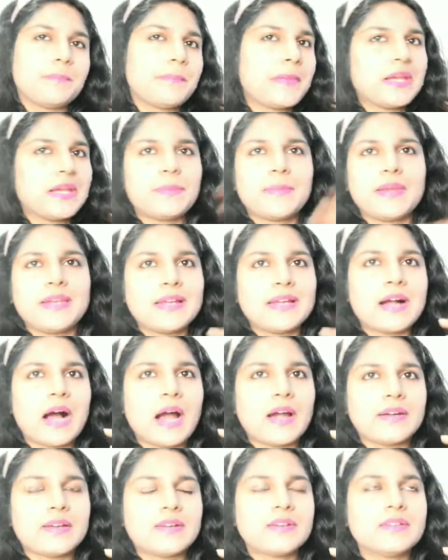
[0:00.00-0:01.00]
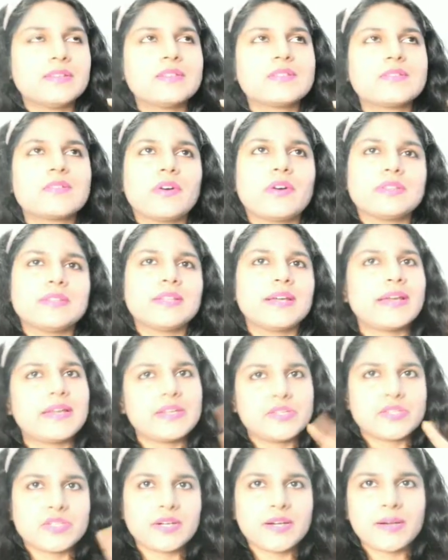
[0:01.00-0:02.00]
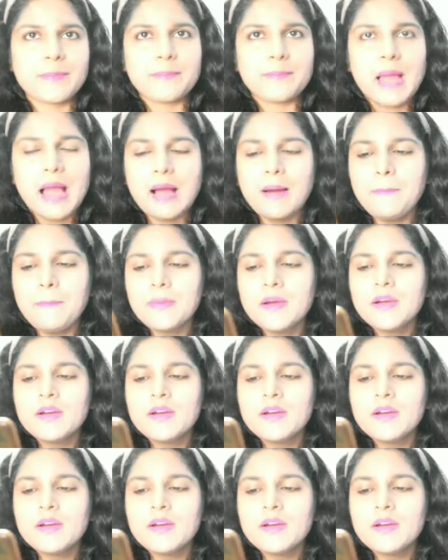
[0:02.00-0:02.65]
many many cardigans on the H&M app